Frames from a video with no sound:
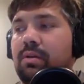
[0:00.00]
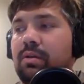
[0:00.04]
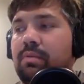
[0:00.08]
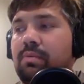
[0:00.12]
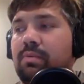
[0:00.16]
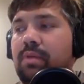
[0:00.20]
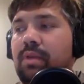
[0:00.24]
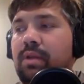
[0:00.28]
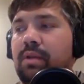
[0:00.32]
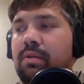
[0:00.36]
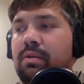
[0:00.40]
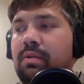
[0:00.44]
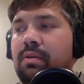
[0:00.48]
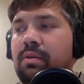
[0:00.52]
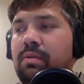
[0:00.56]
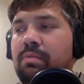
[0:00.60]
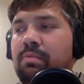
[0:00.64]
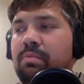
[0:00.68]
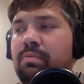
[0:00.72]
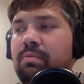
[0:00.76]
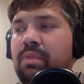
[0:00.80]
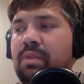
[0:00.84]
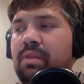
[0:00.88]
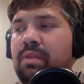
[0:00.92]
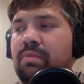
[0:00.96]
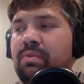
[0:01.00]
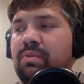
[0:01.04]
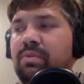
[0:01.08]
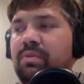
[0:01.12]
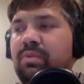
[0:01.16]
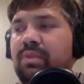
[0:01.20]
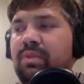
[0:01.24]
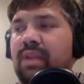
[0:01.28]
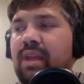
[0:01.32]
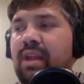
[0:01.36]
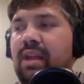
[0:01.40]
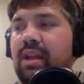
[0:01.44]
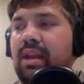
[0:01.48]
I think was
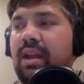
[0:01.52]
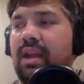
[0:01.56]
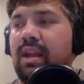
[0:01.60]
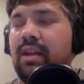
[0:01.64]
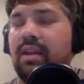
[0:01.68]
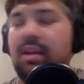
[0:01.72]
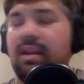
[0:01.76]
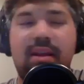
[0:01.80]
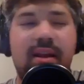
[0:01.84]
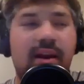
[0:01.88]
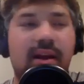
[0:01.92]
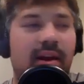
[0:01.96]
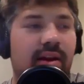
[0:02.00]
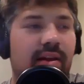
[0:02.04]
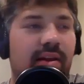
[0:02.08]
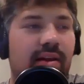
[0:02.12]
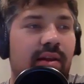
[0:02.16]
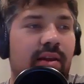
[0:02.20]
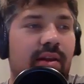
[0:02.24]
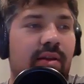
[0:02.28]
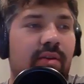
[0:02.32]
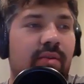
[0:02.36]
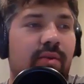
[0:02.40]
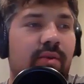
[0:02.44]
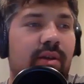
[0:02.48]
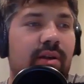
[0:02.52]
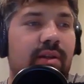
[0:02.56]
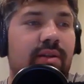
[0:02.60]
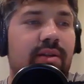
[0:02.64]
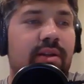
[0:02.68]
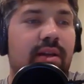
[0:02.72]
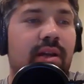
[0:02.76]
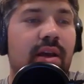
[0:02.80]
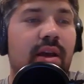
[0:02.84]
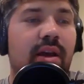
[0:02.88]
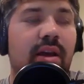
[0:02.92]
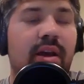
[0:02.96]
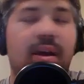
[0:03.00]
Renee DeHenden there. I think he was.
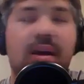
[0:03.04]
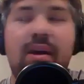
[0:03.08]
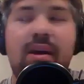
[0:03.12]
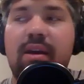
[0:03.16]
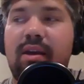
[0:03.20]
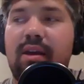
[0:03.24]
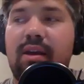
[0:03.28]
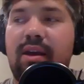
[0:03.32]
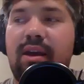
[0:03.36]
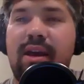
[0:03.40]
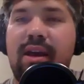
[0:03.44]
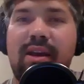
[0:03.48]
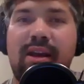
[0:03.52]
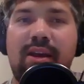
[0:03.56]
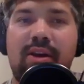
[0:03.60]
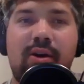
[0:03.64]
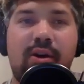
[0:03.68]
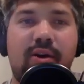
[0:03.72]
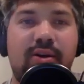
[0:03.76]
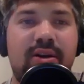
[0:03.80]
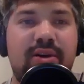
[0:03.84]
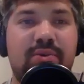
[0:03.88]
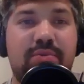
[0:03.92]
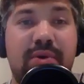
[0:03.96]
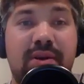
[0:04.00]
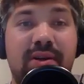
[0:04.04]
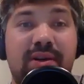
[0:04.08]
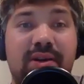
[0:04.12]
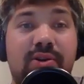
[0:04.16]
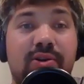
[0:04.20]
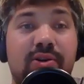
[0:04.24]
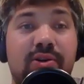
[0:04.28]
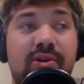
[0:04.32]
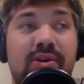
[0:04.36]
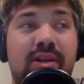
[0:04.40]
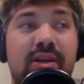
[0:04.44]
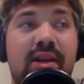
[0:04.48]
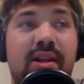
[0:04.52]
He had like all these
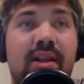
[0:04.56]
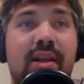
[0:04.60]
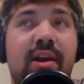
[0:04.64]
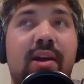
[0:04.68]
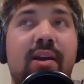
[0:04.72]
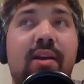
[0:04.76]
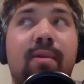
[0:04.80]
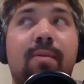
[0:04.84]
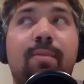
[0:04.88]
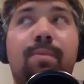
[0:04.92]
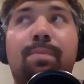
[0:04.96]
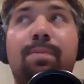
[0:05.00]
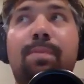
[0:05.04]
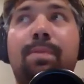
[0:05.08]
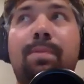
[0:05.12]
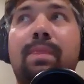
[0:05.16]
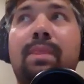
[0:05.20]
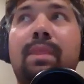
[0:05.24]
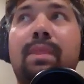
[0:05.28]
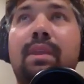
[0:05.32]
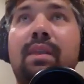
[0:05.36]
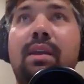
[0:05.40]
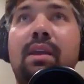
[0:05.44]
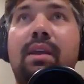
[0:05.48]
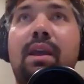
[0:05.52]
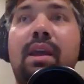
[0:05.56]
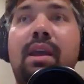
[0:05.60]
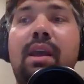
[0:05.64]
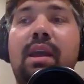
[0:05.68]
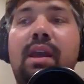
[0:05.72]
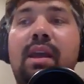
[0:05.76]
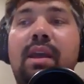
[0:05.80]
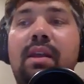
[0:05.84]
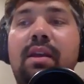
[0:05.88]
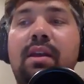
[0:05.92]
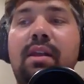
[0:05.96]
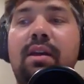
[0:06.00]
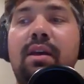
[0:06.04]
researchers in there,
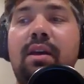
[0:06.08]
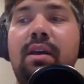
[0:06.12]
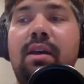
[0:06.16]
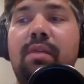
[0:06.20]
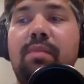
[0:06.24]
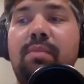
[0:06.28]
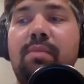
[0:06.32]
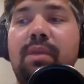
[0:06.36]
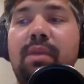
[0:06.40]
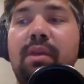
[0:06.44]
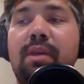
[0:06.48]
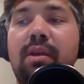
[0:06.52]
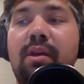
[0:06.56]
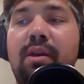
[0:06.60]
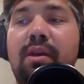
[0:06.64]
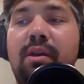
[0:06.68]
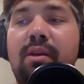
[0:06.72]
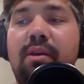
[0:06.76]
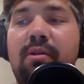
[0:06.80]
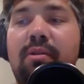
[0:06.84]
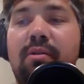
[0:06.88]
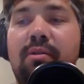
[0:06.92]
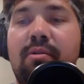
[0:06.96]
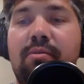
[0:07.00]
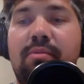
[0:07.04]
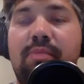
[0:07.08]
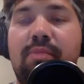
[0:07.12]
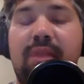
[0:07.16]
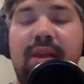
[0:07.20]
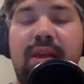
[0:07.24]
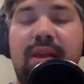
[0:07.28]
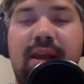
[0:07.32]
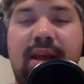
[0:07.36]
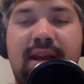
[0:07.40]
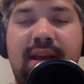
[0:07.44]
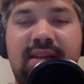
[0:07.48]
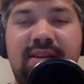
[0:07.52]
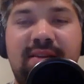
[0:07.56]
and but
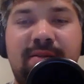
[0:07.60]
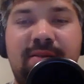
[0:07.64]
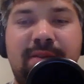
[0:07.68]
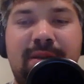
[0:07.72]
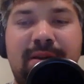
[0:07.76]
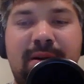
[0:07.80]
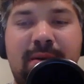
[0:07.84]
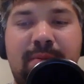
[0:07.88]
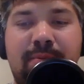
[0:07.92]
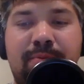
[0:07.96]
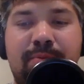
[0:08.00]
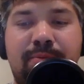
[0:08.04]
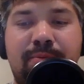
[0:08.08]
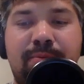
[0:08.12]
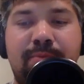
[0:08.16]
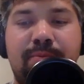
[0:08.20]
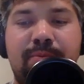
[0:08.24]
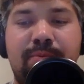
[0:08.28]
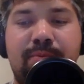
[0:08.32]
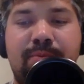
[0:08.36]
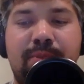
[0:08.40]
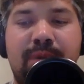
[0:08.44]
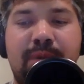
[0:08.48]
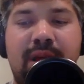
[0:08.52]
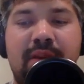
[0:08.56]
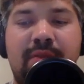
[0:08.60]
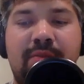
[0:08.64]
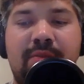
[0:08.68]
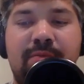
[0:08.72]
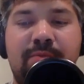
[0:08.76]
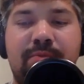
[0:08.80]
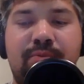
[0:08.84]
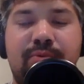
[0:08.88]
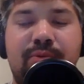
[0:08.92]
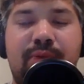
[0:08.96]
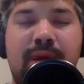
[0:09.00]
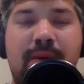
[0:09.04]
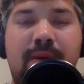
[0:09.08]
he's a very kind of
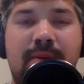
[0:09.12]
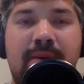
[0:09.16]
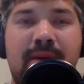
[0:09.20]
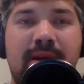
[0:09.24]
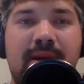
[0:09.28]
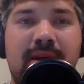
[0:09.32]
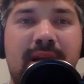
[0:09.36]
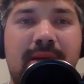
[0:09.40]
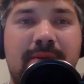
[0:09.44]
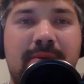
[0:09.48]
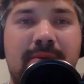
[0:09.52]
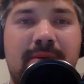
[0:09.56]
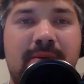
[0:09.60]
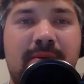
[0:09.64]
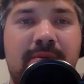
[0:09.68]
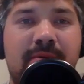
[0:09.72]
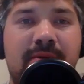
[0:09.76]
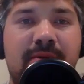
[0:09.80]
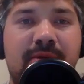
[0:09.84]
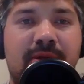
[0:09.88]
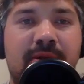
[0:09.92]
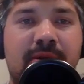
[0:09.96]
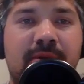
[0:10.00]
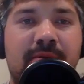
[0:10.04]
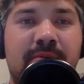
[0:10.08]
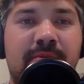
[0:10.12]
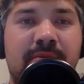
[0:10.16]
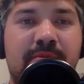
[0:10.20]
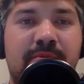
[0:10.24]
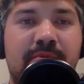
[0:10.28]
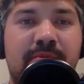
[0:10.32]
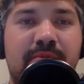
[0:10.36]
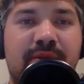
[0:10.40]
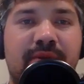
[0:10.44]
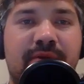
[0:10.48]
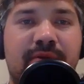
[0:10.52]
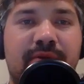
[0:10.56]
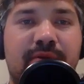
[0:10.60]
prominent name in the
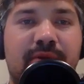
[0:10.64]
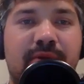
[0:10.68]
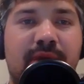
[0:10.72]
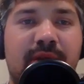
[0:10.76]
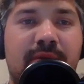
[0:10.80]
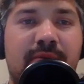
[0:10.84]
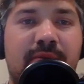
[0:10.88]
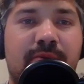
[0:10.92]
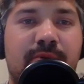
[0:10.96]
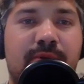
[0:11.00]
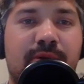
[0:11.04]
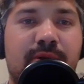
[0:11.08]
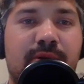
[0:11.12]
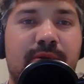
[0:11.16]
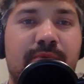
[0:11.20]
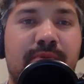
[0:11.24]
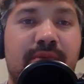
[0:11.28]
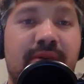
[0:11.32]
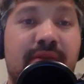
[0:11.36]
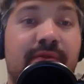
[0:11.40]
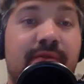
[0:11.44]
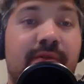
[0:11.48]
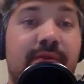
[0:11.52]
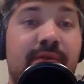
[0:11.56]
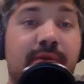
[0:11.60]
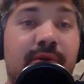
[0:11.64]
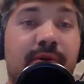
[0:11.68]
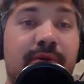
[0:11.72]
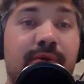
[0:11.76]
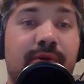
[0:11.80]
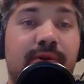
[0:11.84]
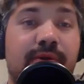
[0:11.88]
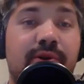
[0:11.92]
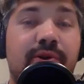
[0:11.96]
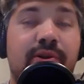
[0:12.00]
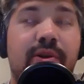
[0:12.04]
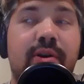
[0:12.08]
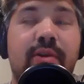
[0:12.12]
Bluff Creek world, Bigfoot world for
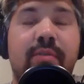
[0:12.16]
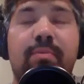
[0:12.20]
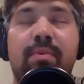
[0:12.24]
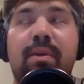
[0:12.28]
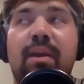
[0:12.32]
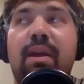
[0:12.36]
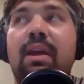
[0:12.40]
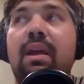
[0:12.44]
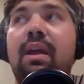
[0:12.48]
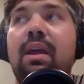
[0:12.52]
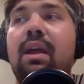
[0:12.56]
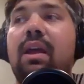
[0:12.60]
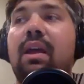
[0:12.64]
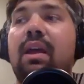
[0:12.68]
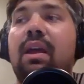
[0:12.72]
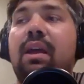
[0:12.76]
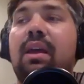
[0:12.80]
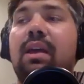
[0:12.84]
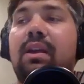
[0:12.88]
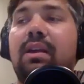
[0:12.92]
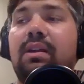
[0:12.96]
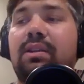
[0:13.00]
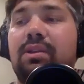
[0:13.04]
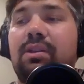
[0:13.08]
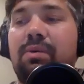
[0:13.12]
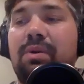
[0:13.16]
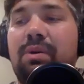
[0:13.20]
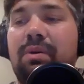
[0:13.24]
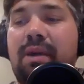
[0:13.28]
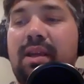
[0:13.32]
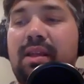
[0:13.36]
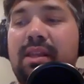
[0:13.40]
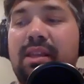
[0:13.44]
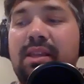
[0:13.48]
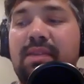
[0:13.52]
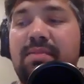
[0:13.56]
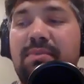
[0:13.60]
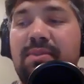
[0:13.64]
sure. But so we were
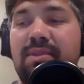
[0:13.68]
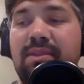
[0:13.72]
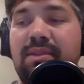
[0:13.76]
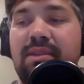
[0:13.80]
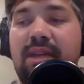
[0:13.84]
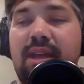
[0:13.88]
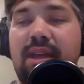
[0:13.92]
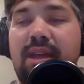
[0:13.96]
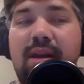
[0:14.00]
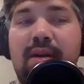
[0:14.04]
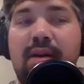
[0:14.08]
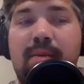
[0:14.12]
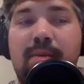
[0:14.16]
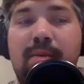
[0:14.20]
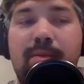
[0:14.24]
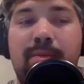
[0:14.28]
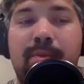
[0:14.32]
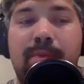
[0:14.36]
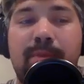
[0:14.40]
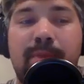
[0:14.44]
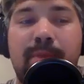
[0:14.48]
at this museum,